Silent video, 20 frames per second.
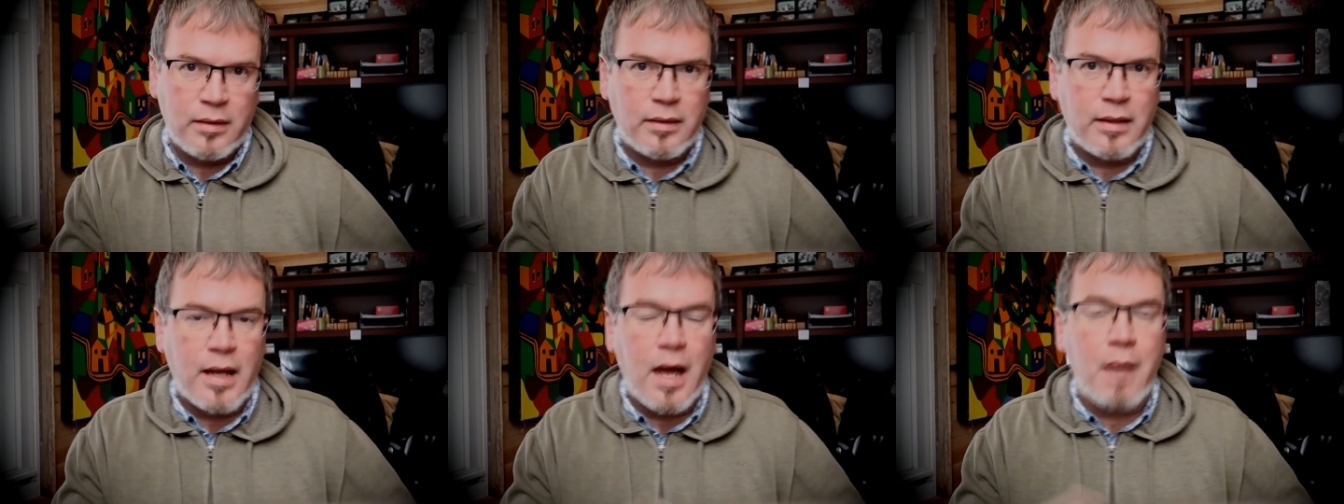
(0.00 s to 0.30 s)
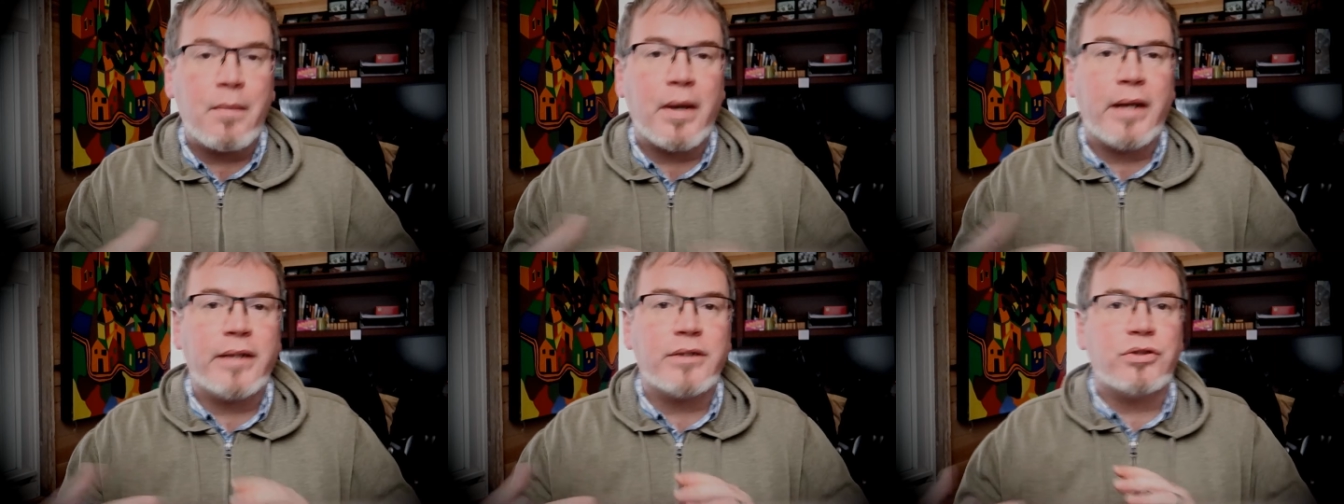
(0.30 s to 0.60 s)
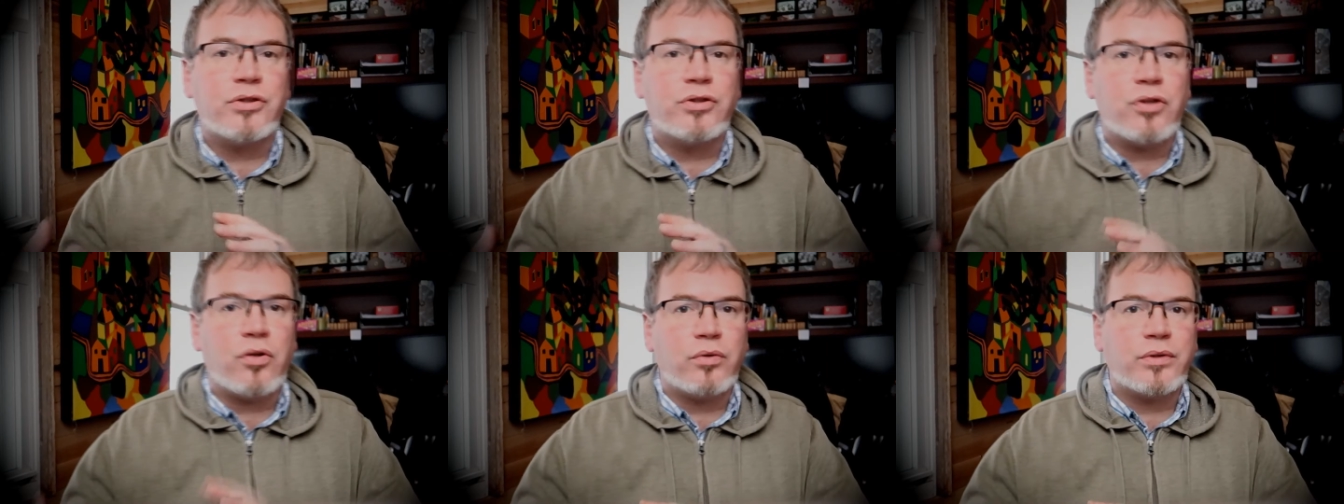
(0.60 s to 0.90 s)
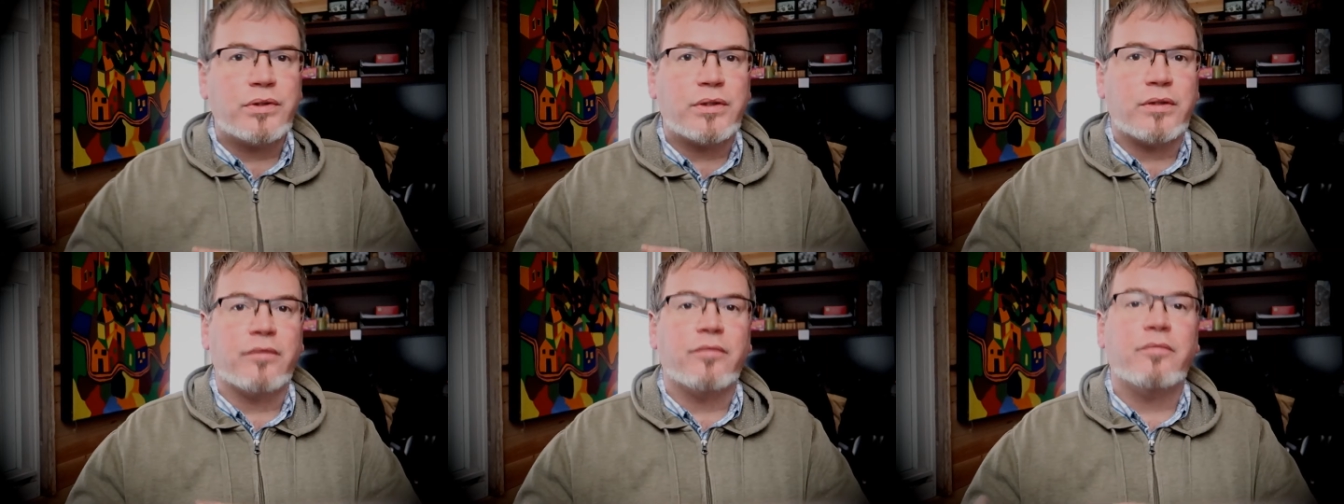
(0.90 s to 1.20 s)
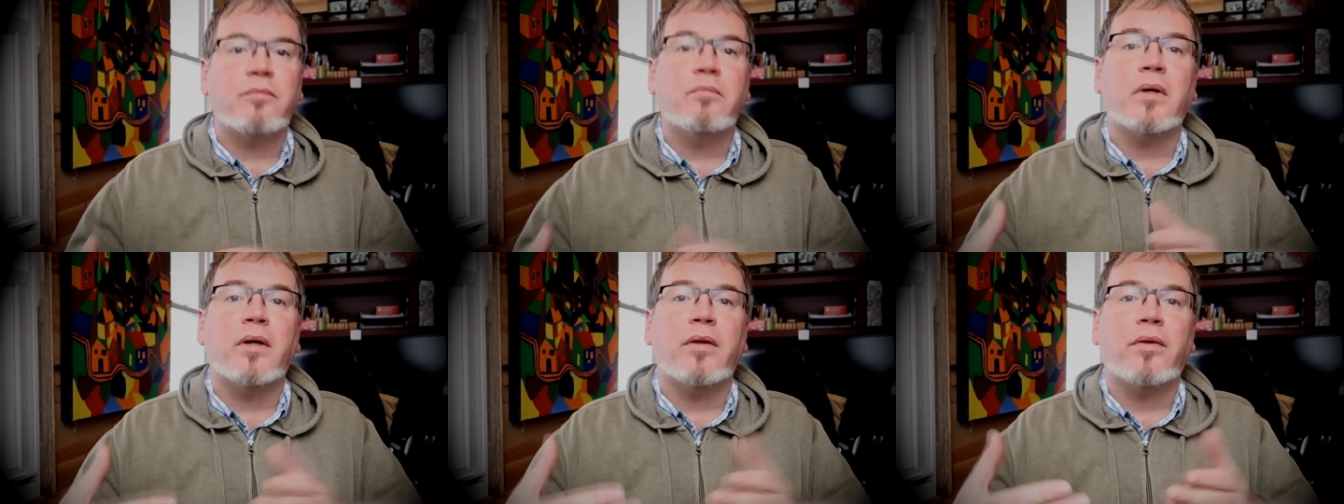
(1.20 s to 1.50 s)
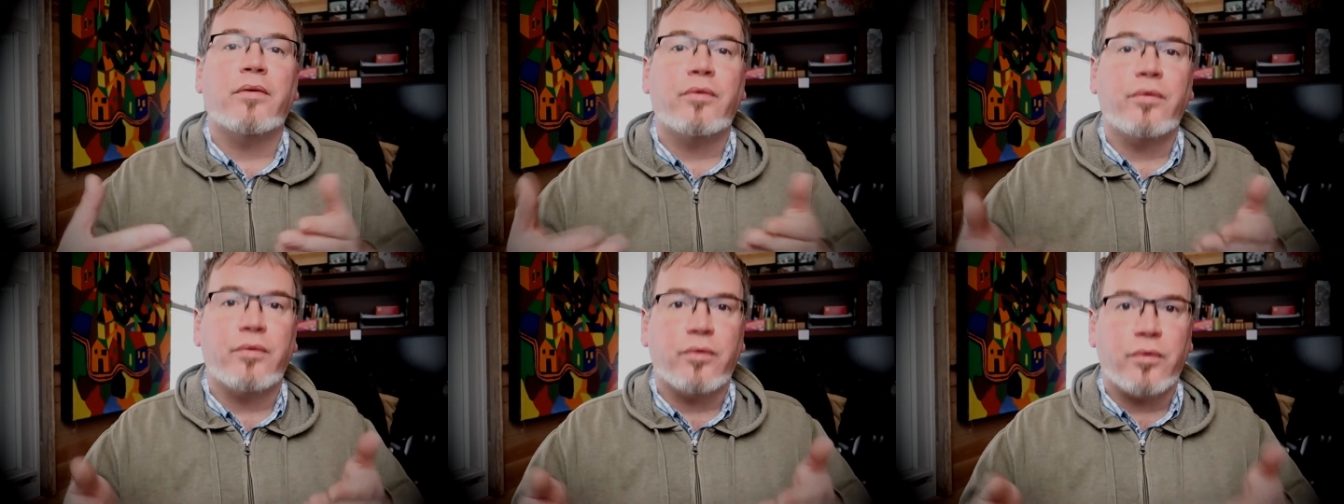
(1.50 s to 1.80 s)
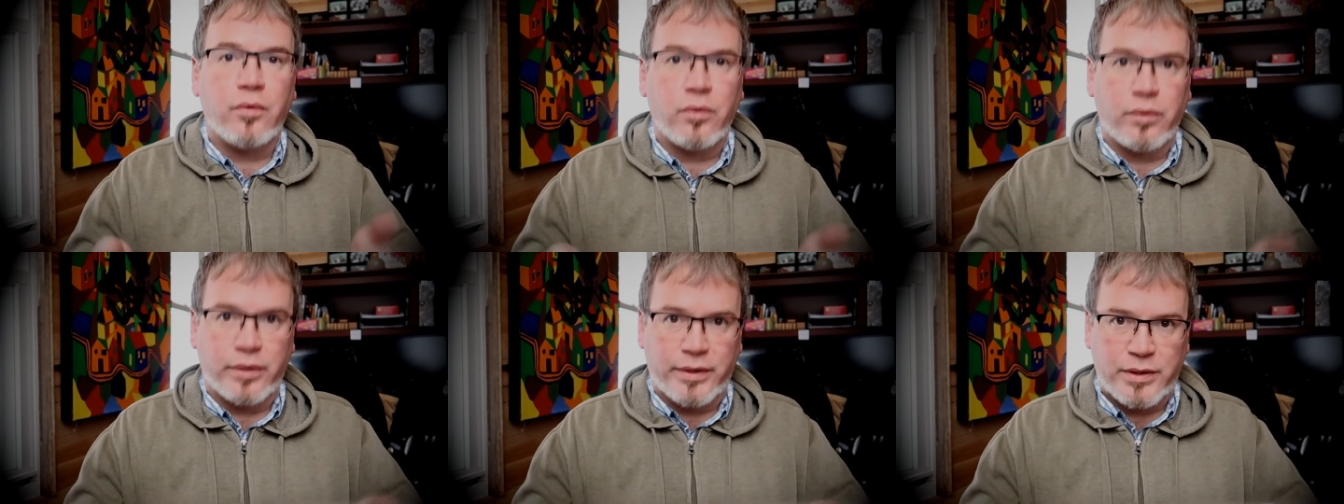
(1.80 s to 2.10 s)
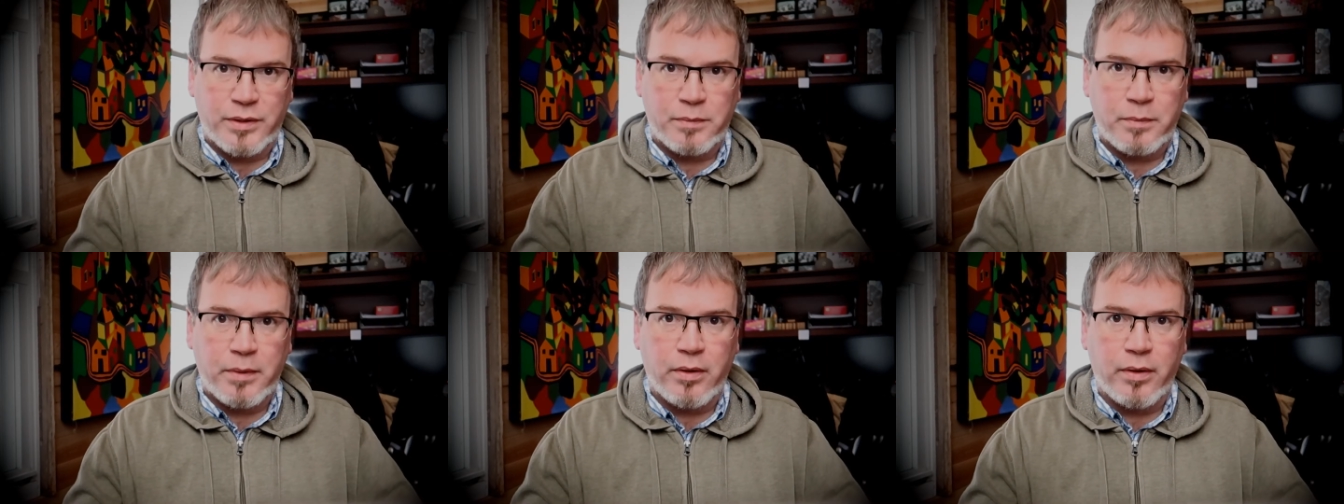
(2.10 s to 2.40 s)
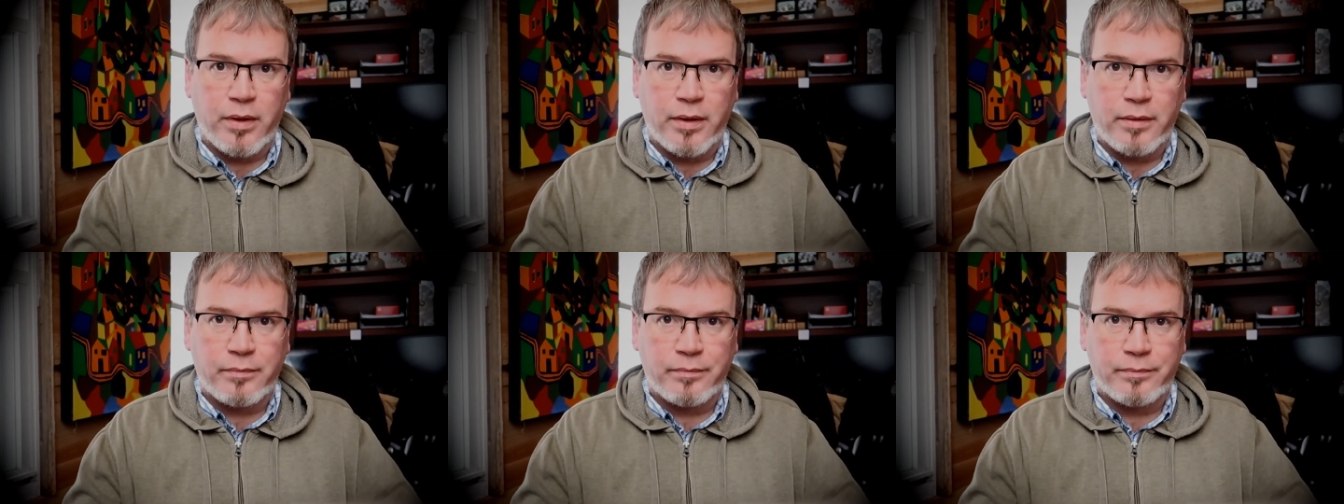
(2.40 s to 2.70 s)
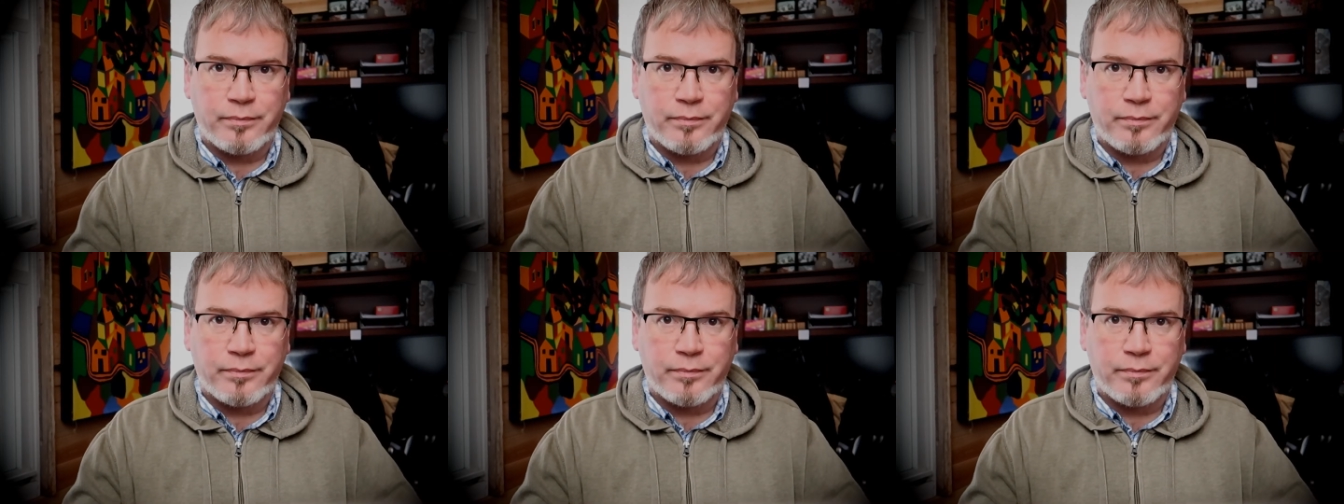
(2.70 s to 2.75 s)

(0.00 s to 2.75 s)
not by Joseph, but through the Holy Spirit,